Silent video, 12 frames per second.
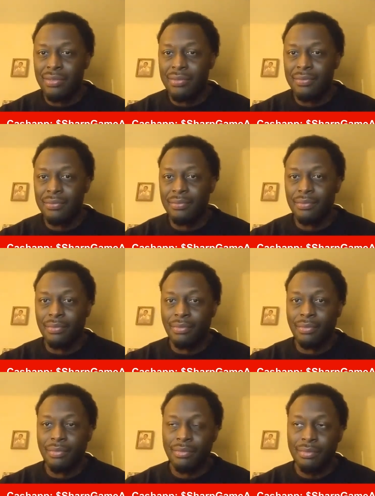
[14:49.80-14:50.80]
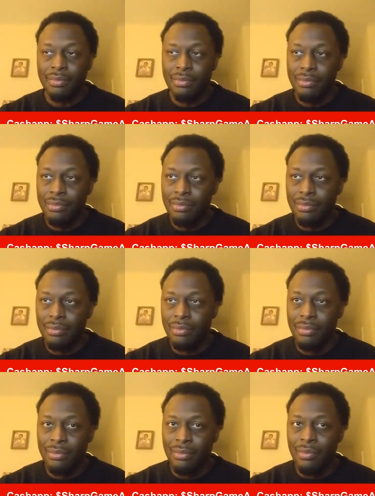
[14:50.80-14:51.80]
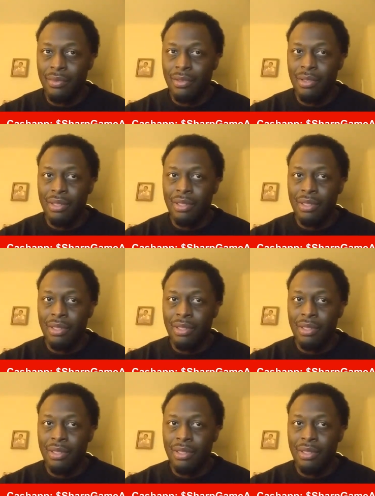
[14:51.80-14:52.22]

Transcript: [no speech]